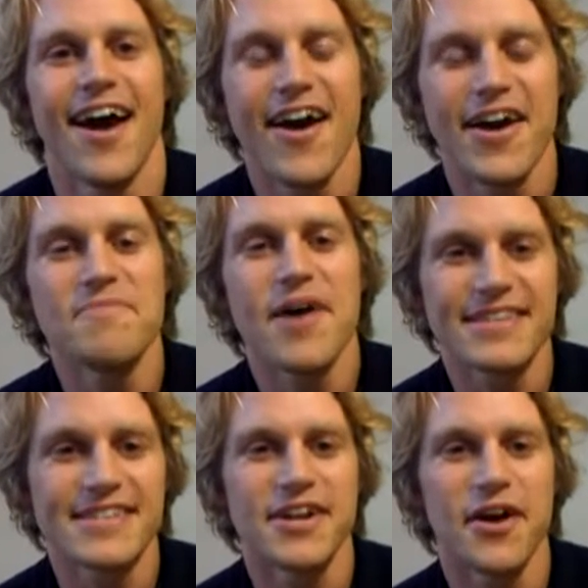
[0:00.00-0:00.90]
Hi, I'm
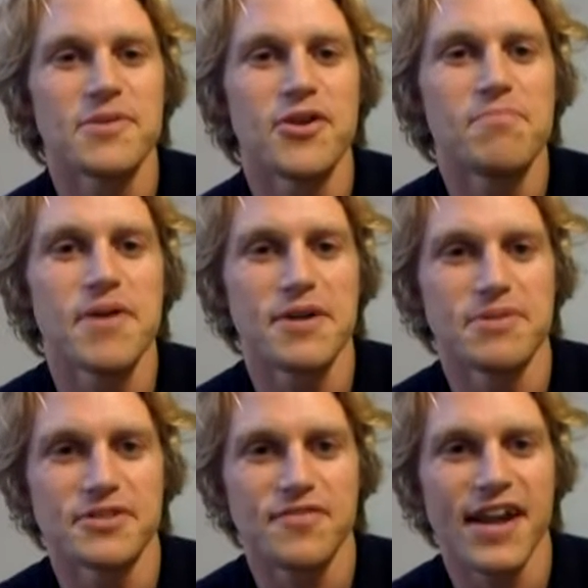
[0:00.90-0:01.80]
Martin. I'm an on
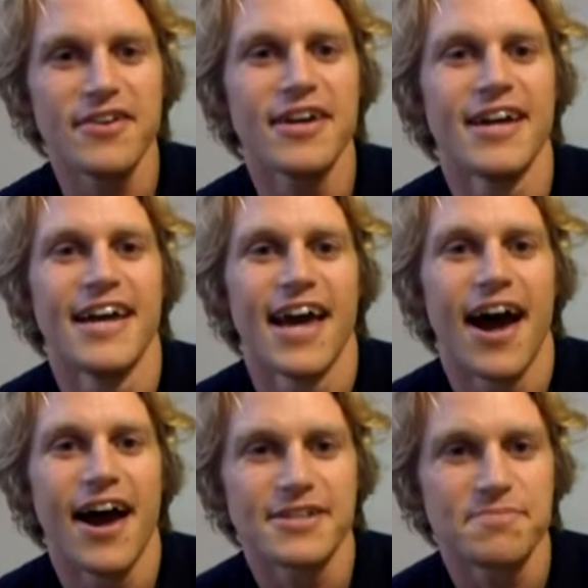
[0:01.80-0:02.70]
purpose fellow.
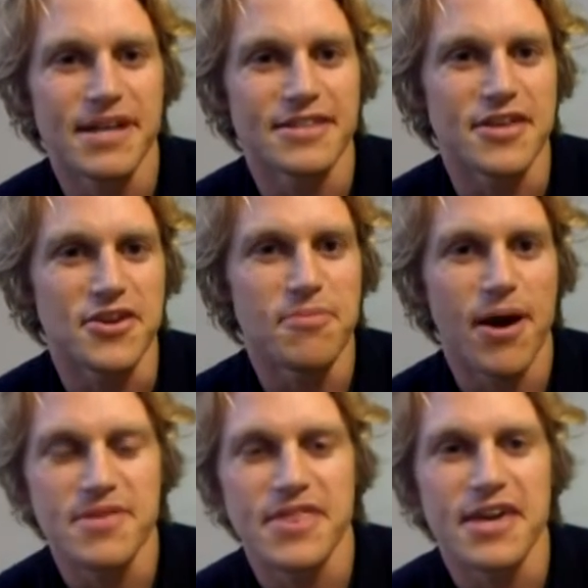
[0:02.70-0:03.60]
I expect that you
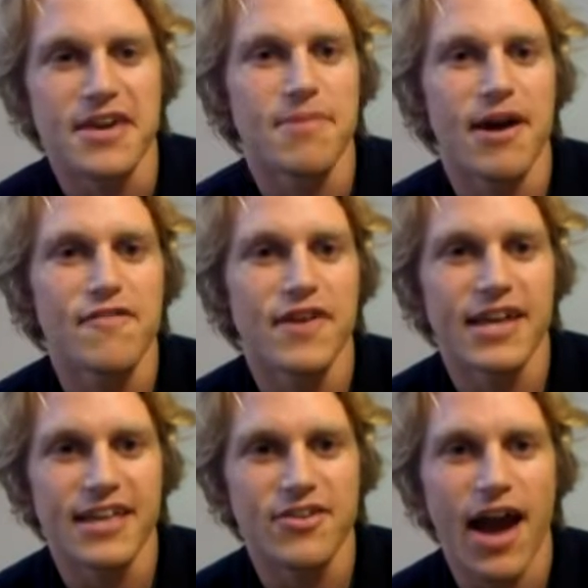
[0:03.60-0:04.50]
might be thinking about
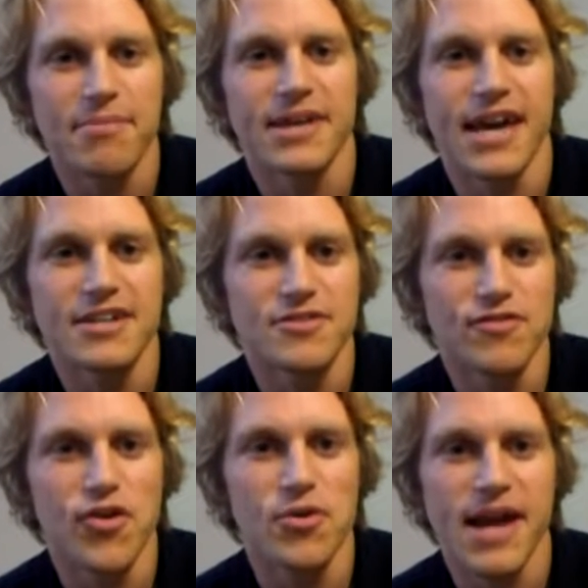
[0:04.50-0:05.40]
filling in your
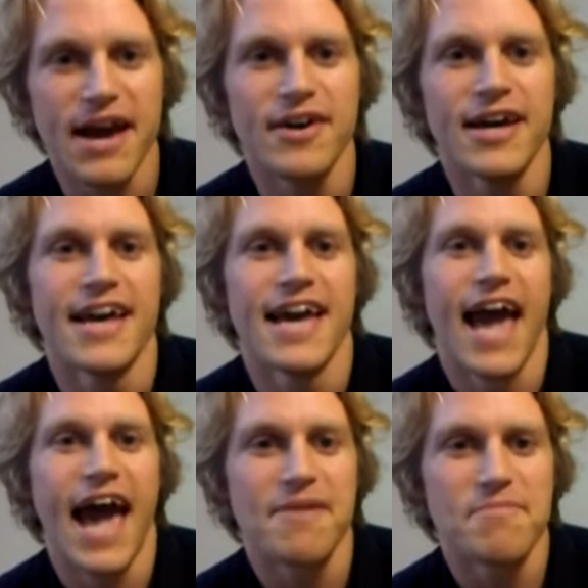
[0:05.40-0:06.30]
application form now,
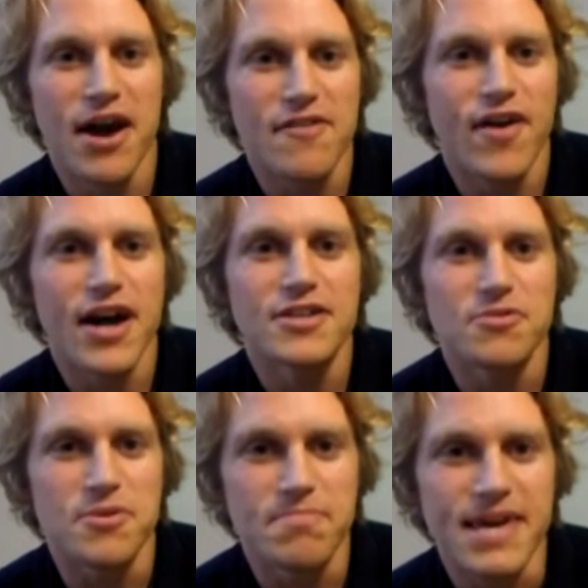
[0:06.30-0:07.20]
and my
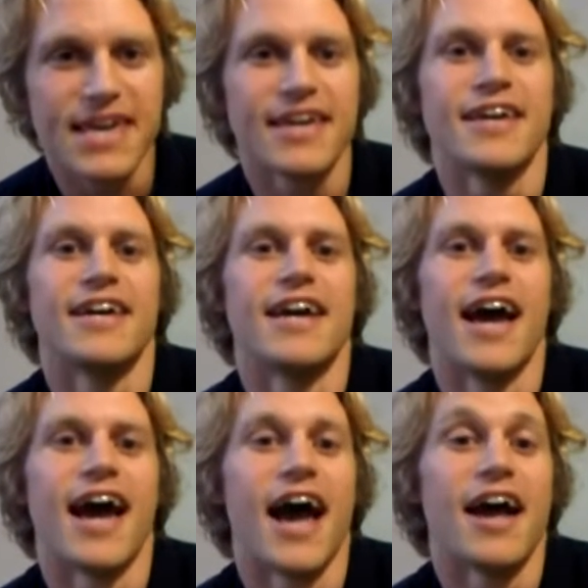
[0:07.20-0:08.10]
advice would be
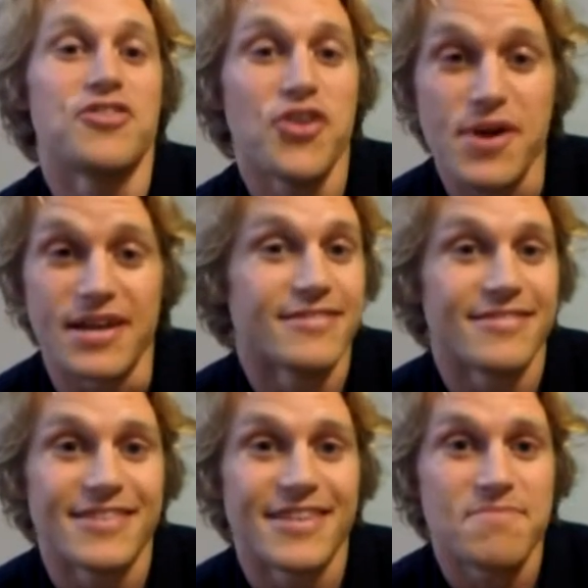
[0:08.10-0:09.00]
do it
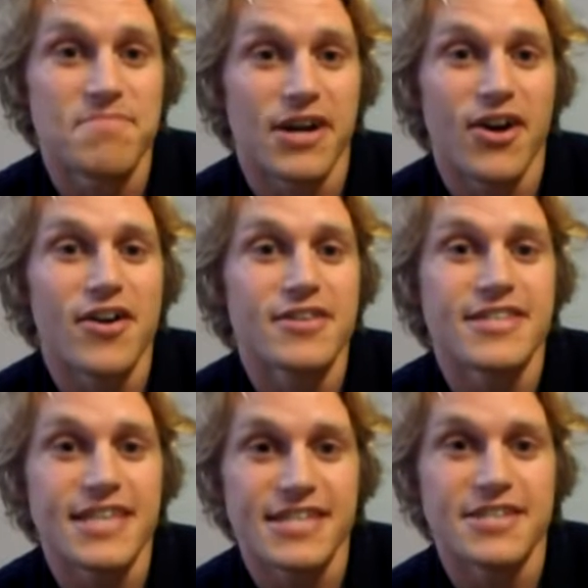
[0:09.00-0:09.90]

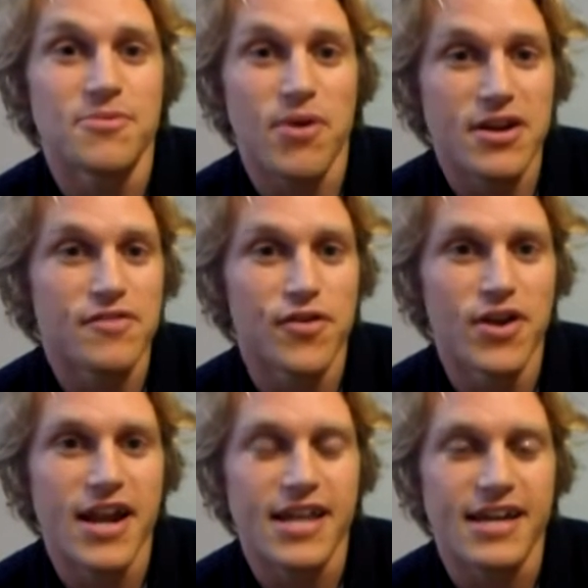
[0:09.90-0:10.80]
because this is a wonderful
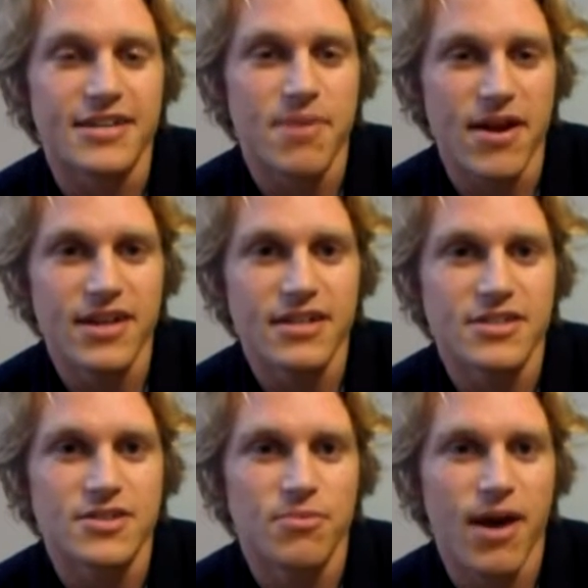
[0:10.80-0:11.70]
learning
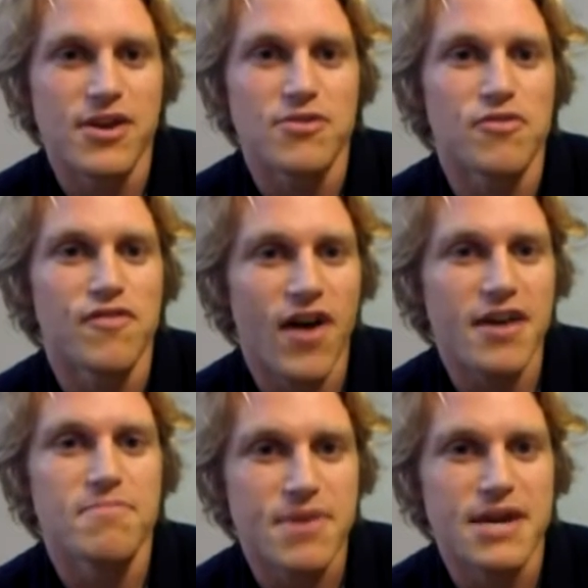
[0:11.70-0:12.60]
experience where you will
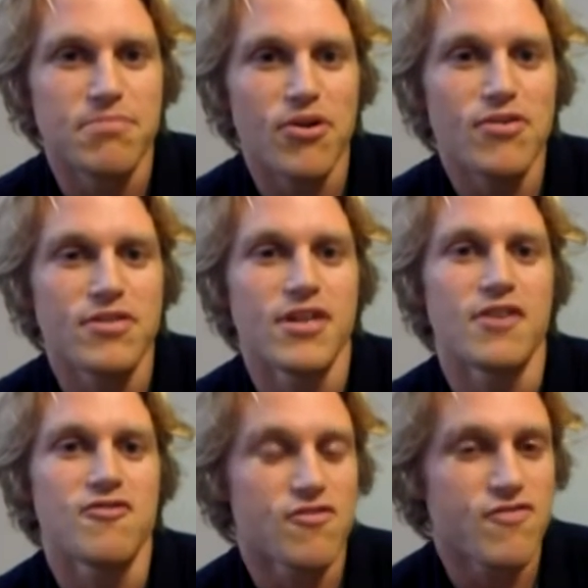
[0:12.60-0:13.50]
find people
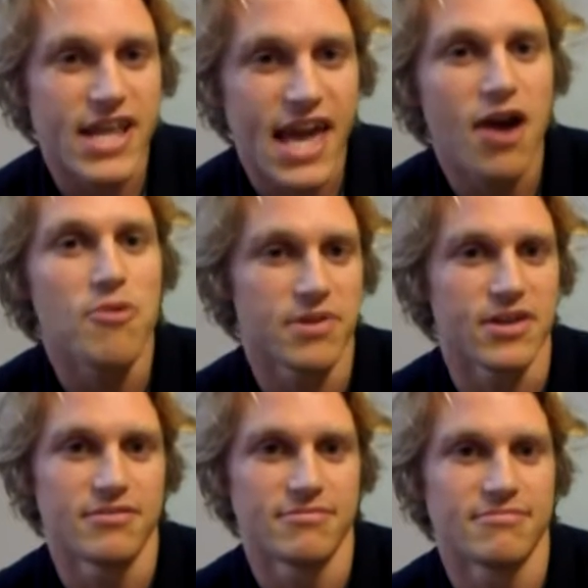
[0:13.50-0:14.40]
that can really help you